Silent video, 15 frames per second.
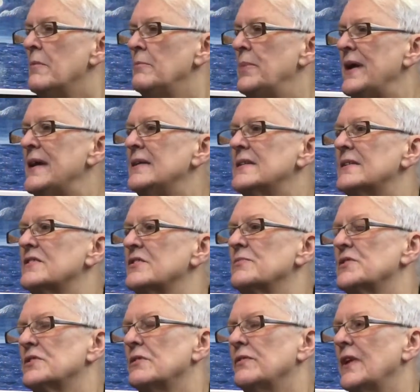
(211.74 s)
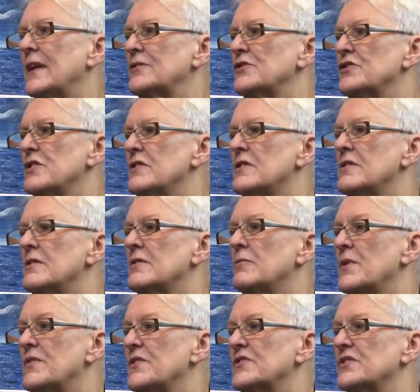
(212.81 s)
Bea did some stuff last year
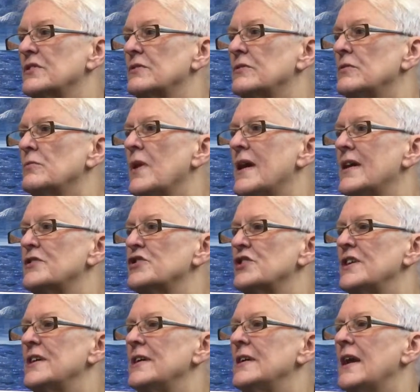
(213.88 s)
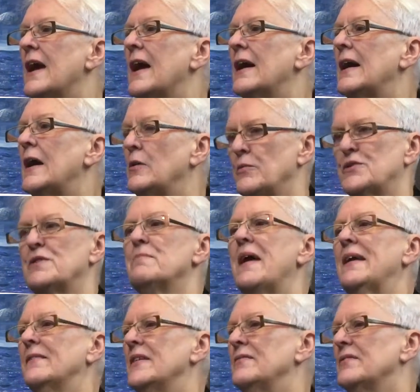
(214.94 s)
with a school where she helped them
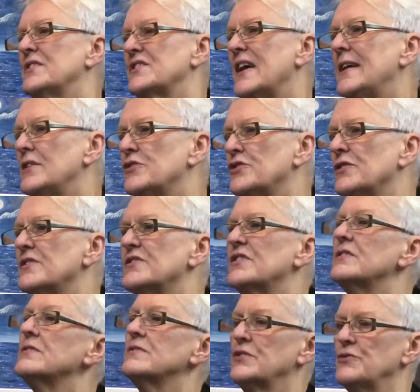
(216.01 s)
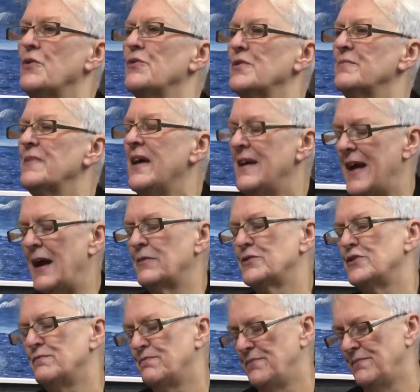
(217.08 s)
make the invitations and taught them how
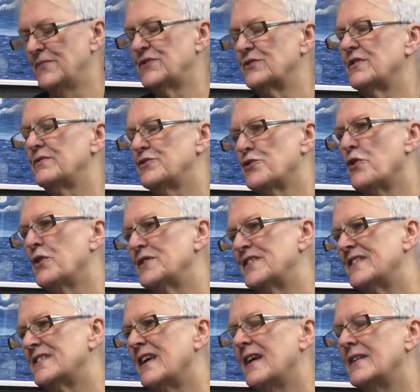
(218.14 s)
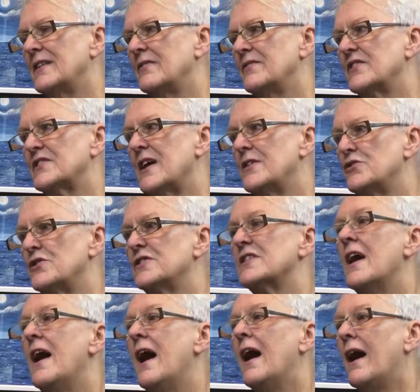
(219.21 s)
to sort of draw and design the invitations.
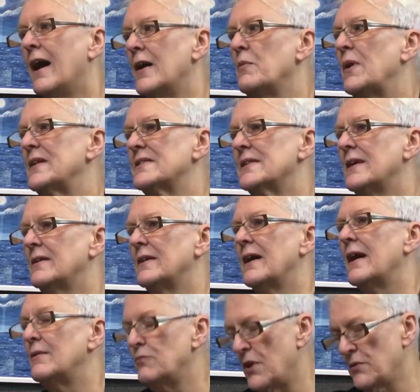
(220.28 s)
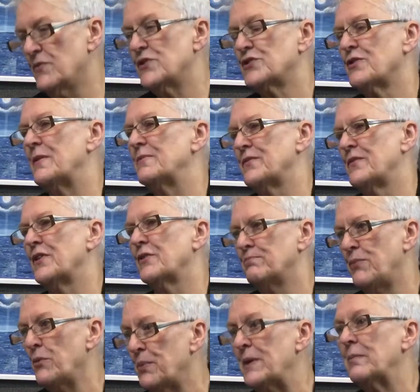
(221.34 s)
I went out, I wrote the script for a
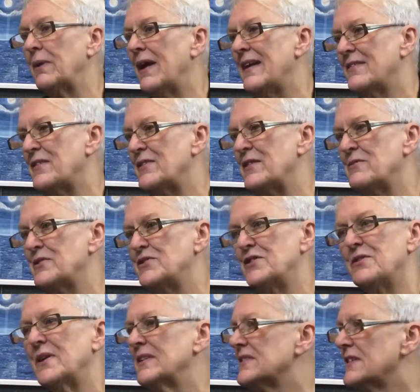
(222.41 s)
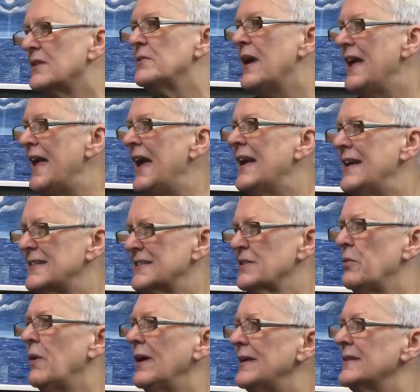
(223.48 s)
puppet play that they were doing. So it's
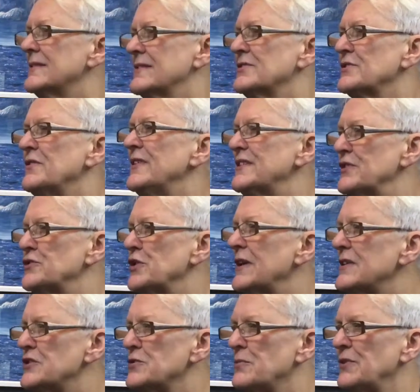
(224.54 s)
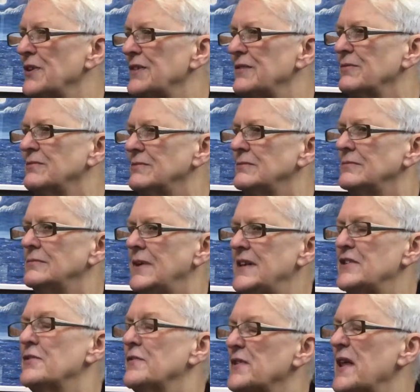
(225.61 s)
quite sort of interchangeable, and we
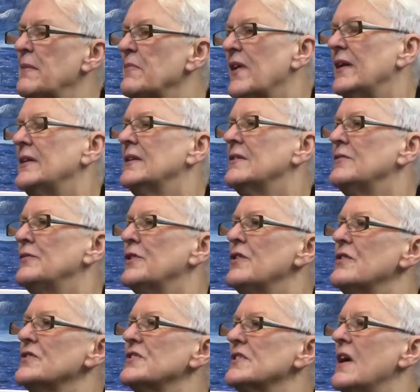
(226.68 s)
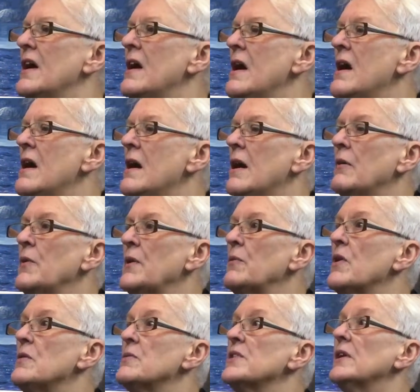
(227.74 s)
do for them, they do for us. We
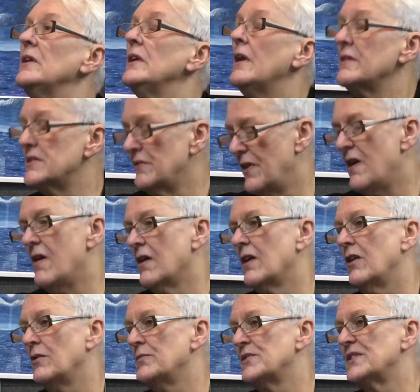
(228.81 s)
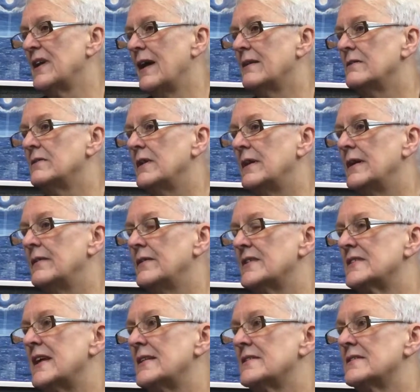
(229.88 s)
work with a lot of art clubs now, in the
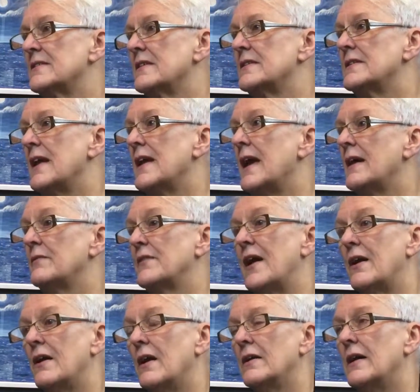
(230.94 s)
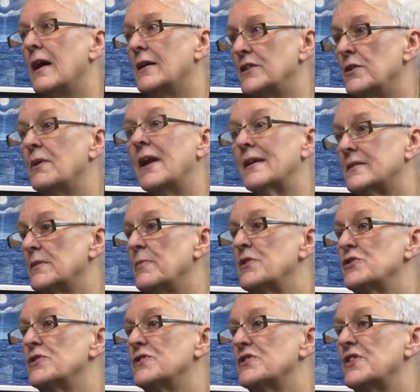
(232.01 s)
sense that they have their annual
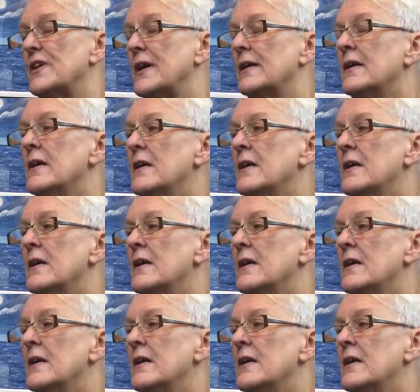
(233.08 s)
exhibitions here.